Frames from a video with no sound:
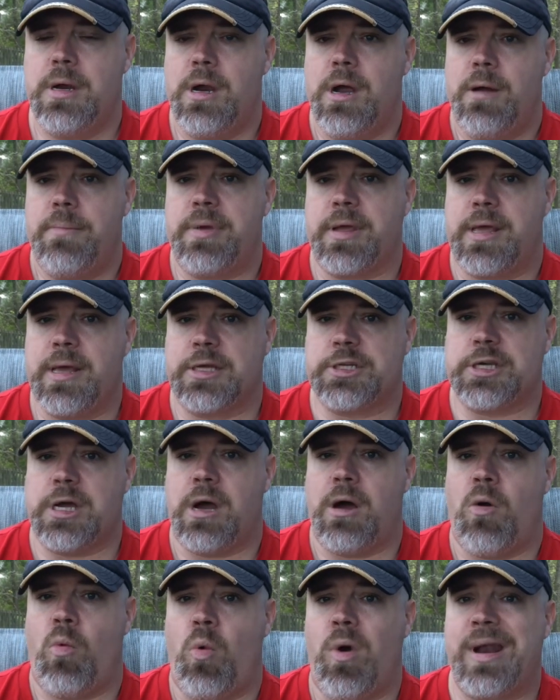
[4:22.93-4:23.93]
because
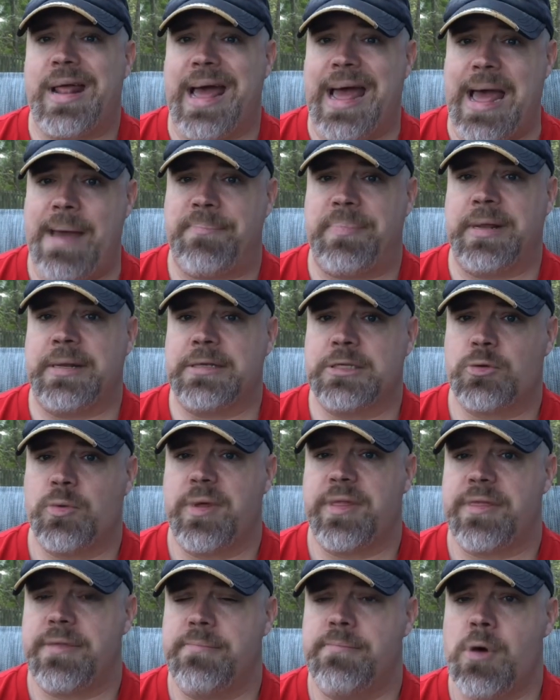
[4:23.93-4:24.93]
what happens
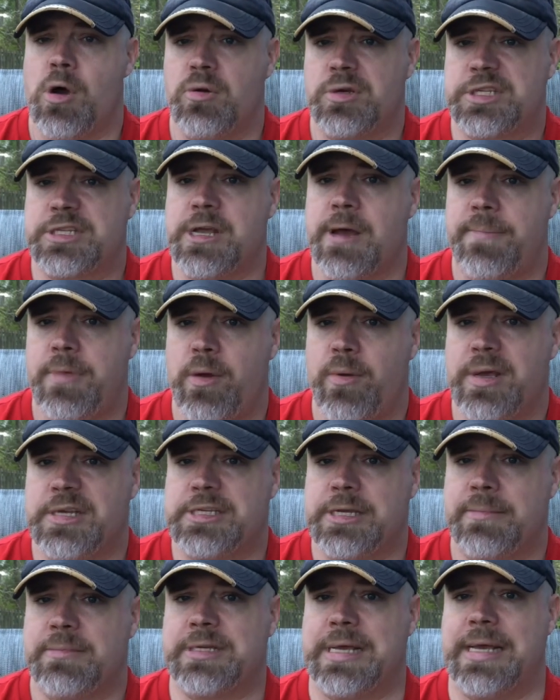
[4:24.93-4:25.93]
with most
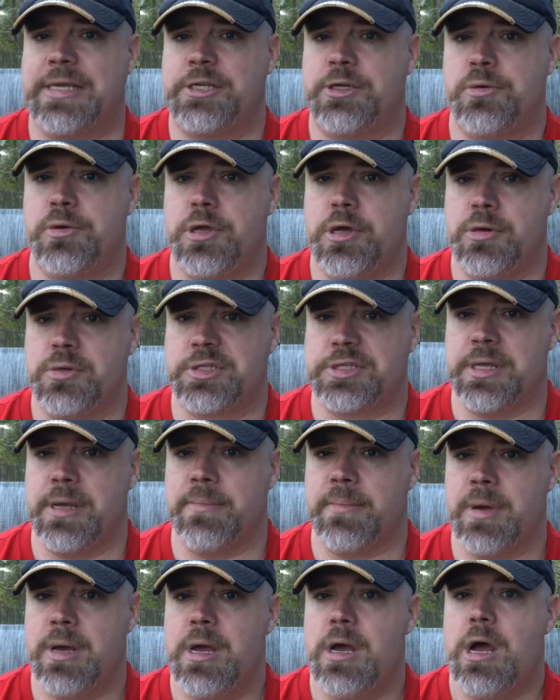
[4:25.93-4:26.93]
WSMs, as you use
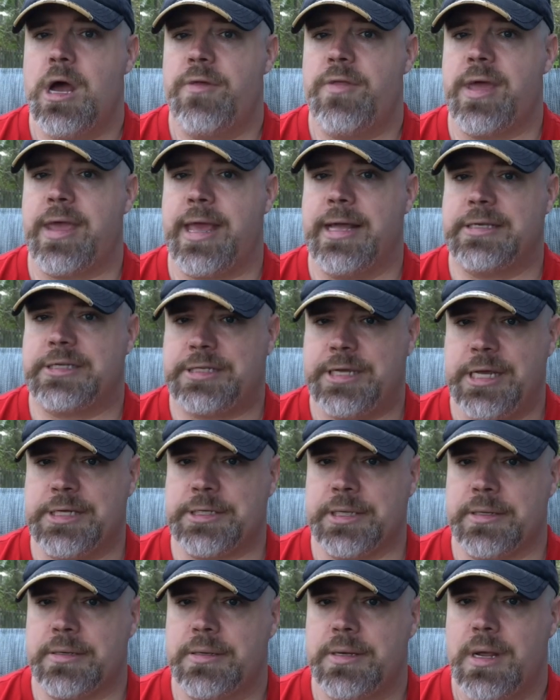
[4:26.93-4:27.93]
them, they get
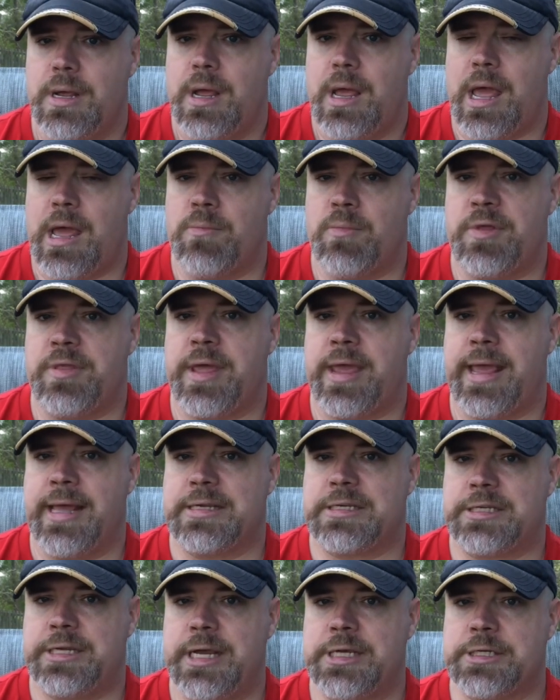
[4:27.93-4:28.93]
seasoned. And when they get
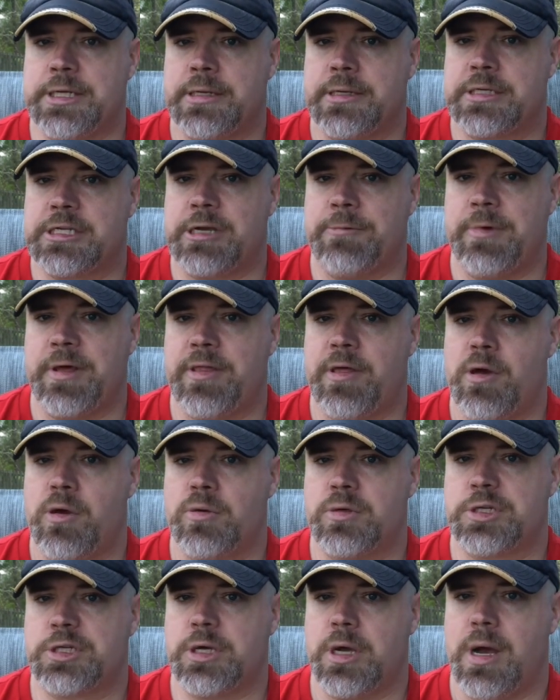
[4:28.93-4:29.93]
seasoned, some of
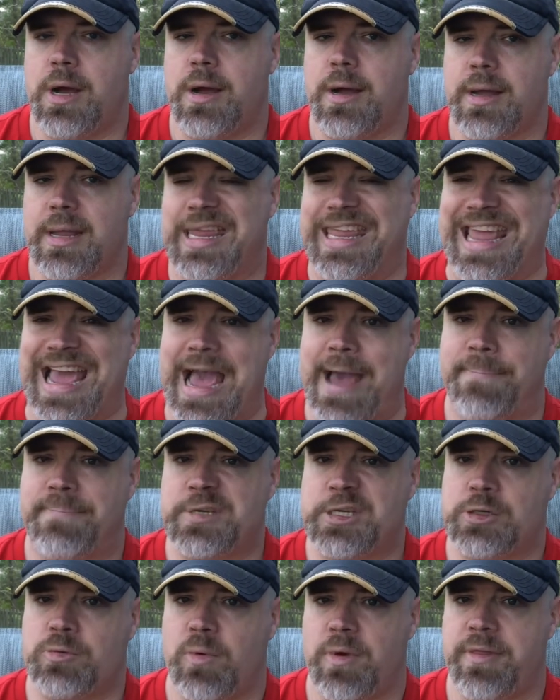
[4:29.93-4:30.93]
those
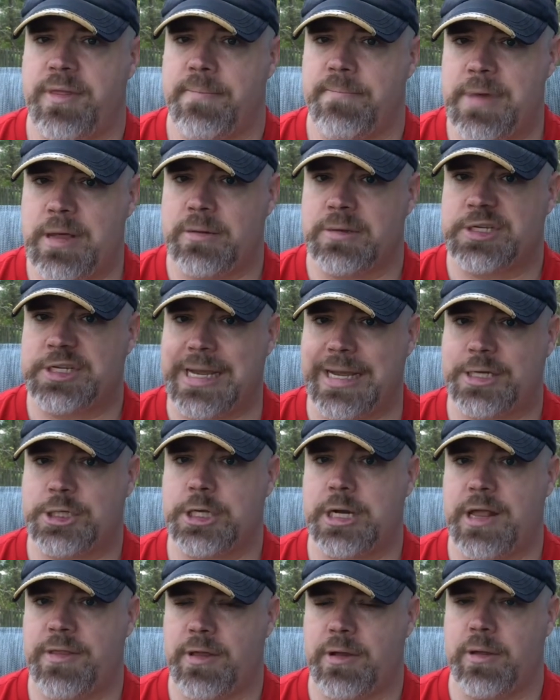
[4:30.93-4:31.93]
gaps where the middle
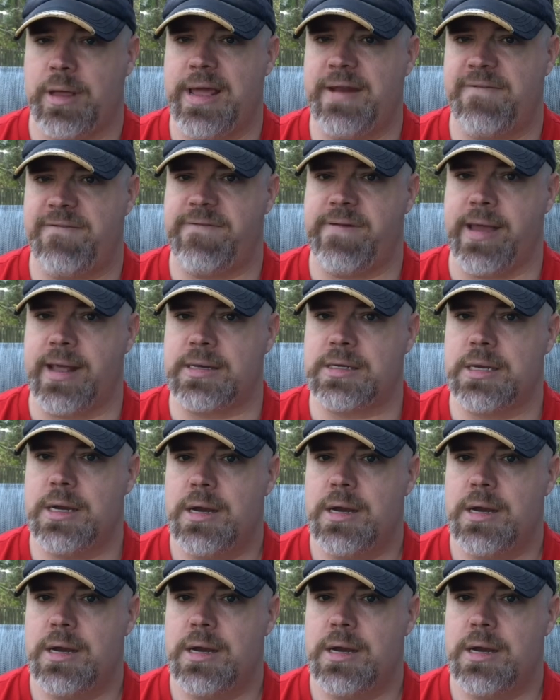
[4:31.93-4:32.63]
section and the lid fit,